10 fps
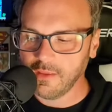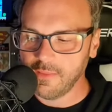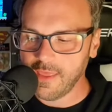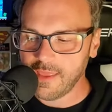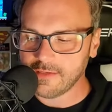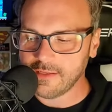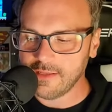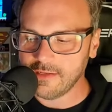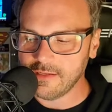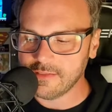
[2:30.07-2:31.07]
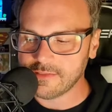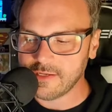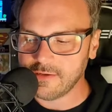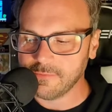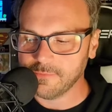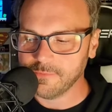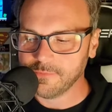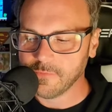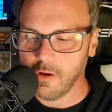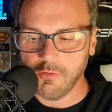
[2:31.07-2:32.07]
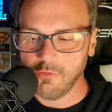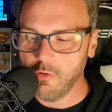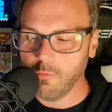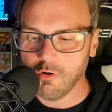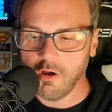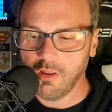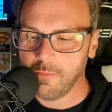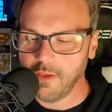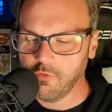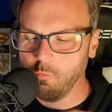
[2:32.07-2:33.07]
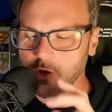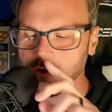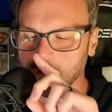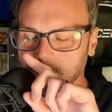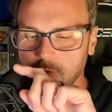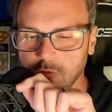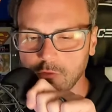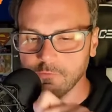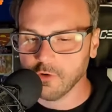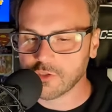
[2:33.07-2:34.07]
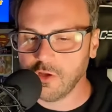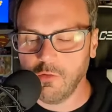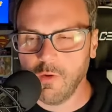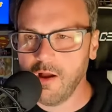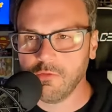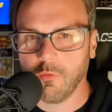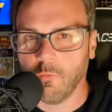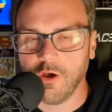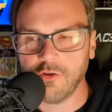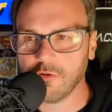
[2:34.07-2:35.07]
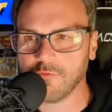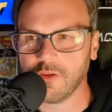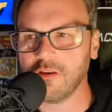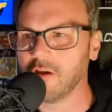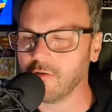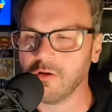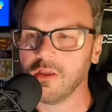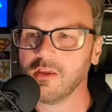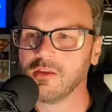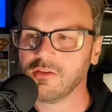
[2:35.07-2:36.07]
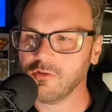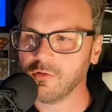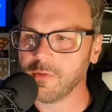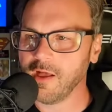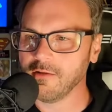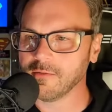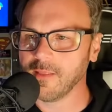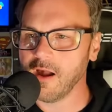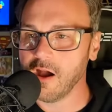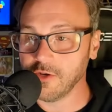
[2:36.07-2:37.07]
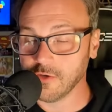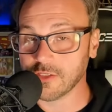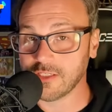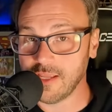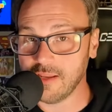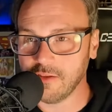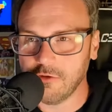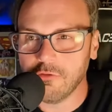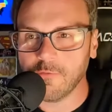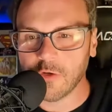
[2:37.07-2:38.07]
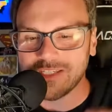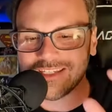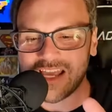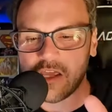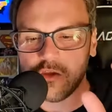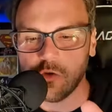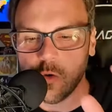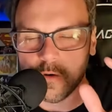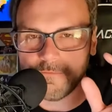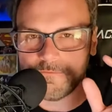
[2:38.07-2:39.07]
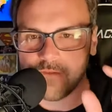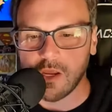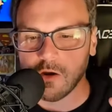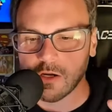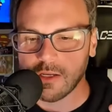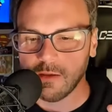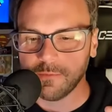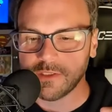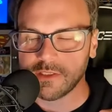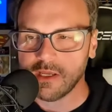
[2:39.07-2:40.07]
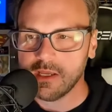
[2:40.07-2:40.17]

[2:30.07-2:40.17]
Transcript: that it is, um, oh no, we're all about the wonder of the universe. Oh wow, the wonder of the, no, you're about understand. The universe is at your fingertips.